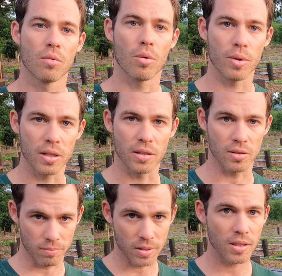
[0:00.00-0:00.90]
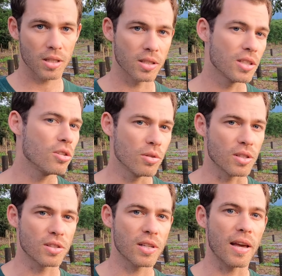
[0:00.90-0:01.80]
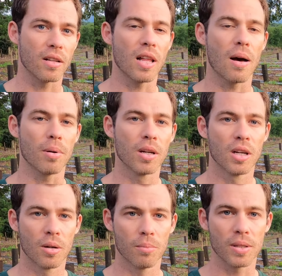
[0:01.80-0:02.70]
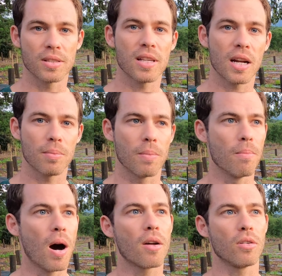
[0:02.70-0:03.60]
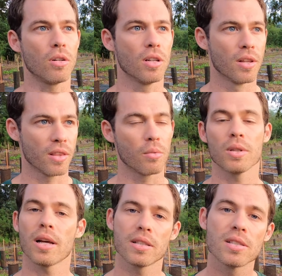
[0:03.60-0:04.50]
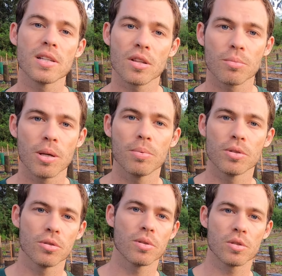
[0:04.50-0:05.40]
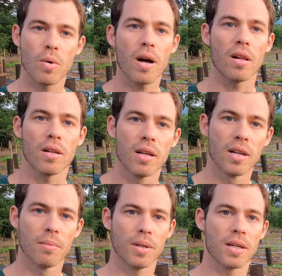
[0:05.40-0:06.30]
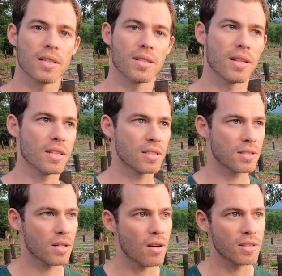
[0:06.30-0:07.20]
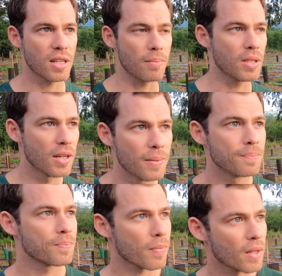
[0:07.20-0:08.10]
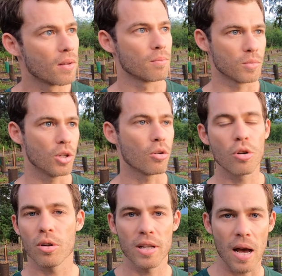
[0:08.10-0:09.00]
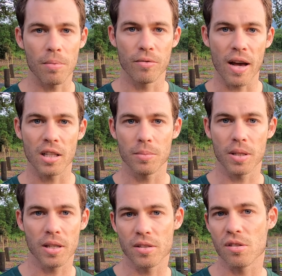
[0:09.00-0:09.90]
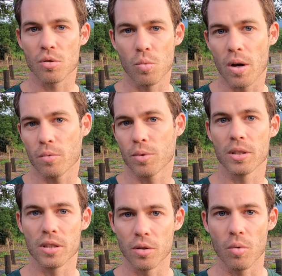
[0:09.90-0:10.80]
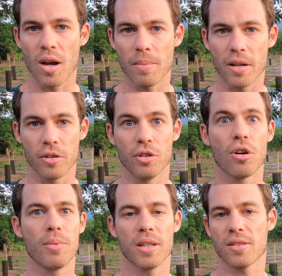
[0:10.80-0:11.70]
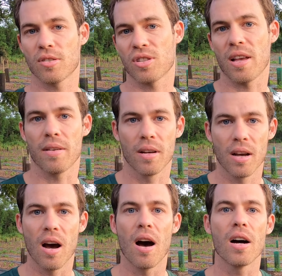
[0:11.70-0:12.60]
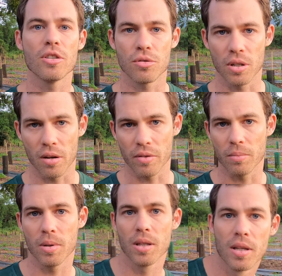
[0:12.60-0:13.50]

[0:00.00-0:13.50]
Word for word: where we can continue to scale up but set up a model that we'd like to see other people do as well. Because in this concept, you don't go to Napa Valley because there's one really good winemaker. You go because there's like a hundred of them.